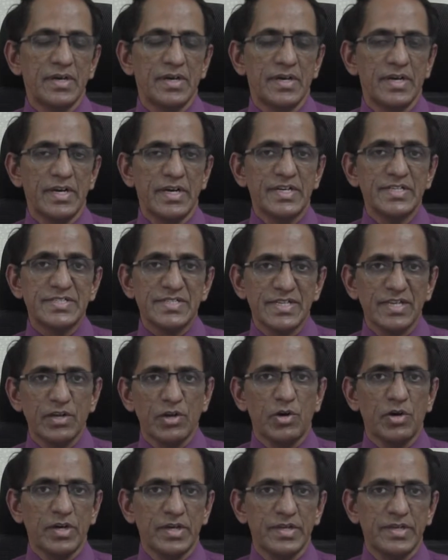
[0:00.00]
uh,
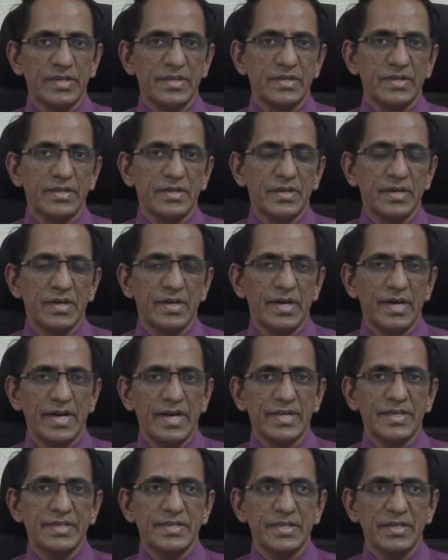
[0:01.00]
internal organ
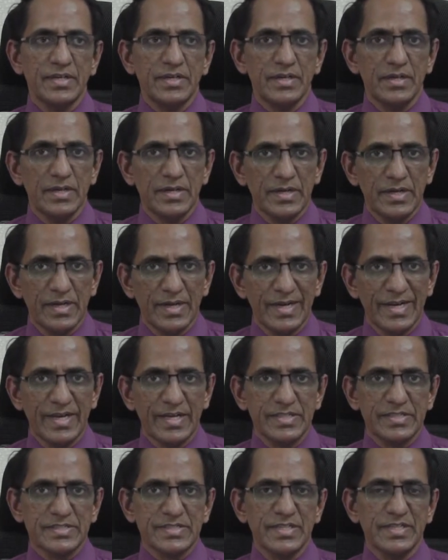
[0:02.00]
and uh,
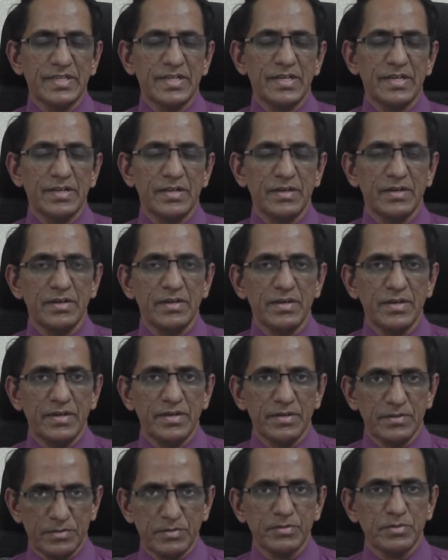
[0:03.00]
external
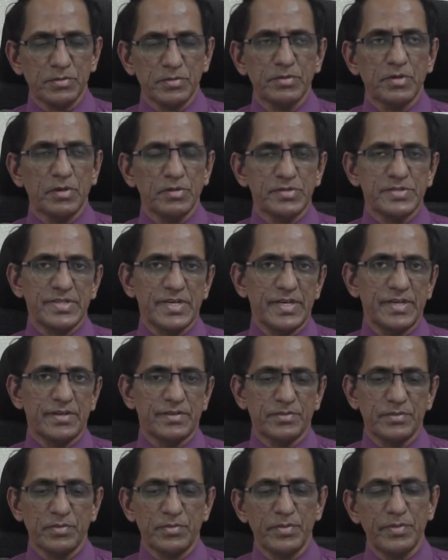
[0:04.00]
to, to, the
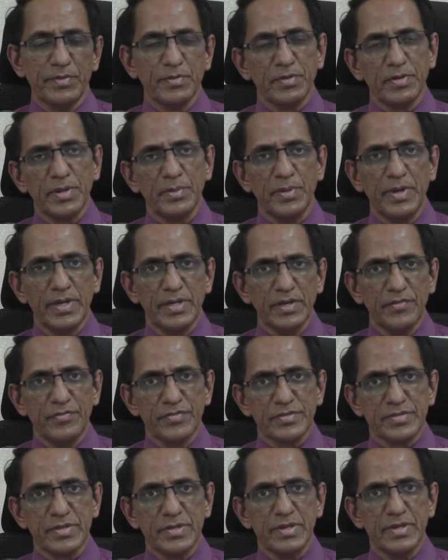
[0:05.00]
outside. So when you're talking anal
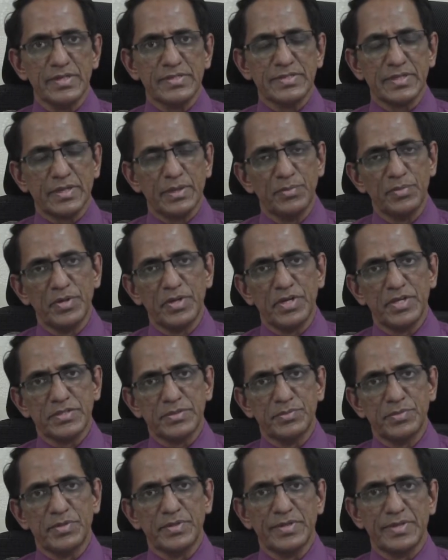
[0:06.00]
fistula, it's a
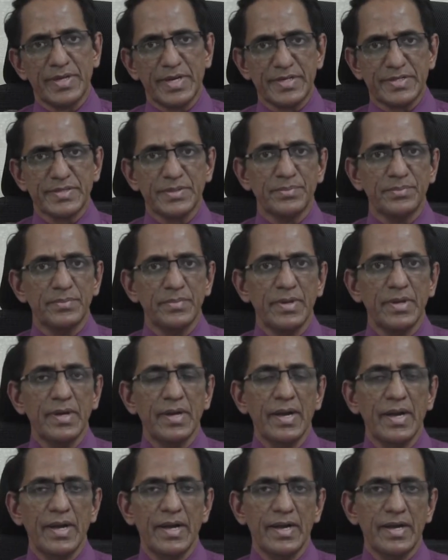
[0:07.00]
communication between the rectum
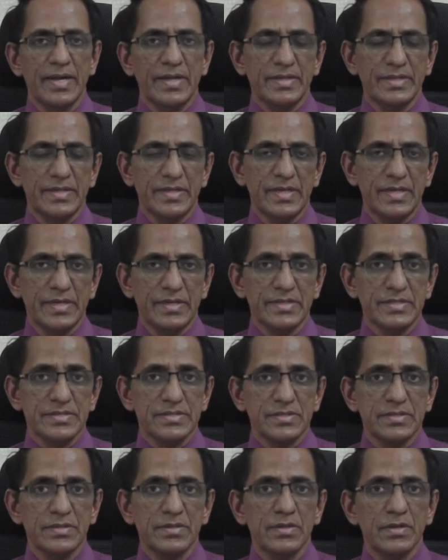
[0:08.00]
and the
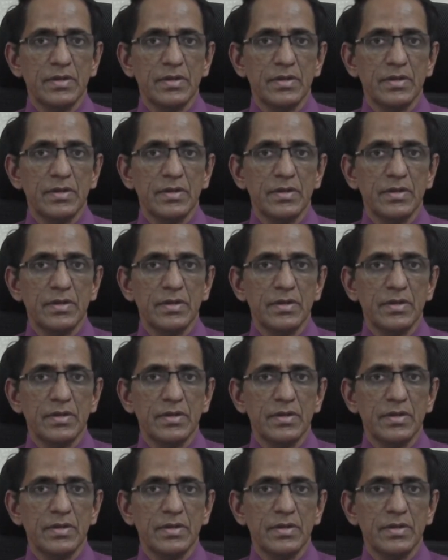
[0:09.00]
anus,